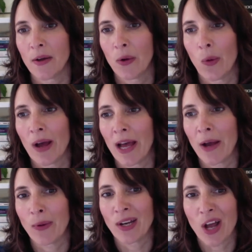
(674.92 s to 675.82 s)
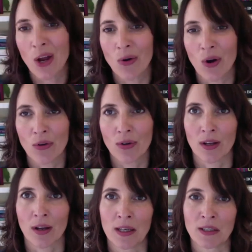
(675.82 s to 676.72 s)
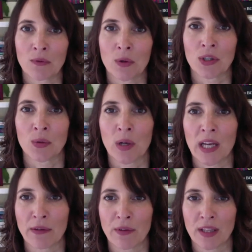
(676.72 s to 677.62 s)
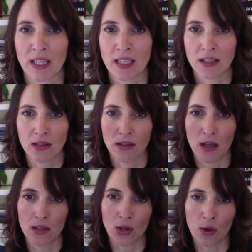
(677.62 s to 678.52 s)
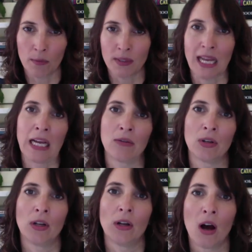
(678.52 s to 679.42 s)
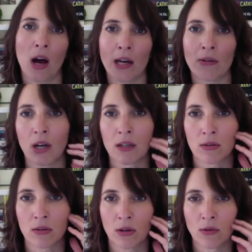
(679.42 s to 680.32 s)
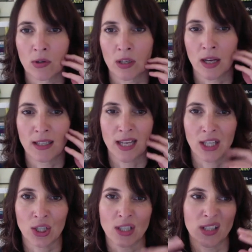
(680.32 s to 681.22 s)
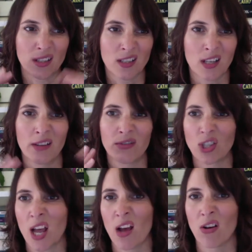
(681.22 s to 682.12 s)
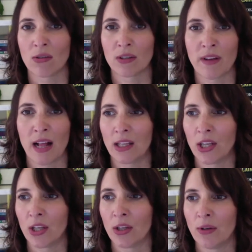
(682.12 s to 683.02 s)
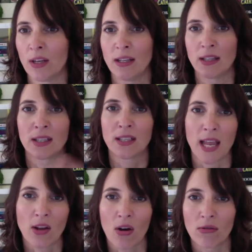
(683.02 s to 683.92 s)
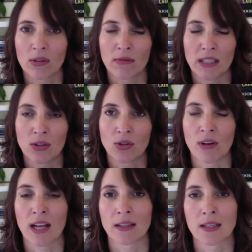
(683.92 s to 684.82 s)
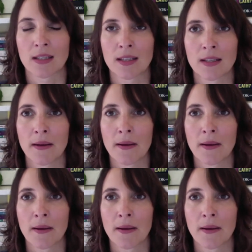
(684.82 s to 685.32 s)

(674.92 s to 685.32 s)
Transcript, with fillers: where we no longer kind of want to work for these top-down hierarchical organizations that serve shareholder value, stakeholder interests,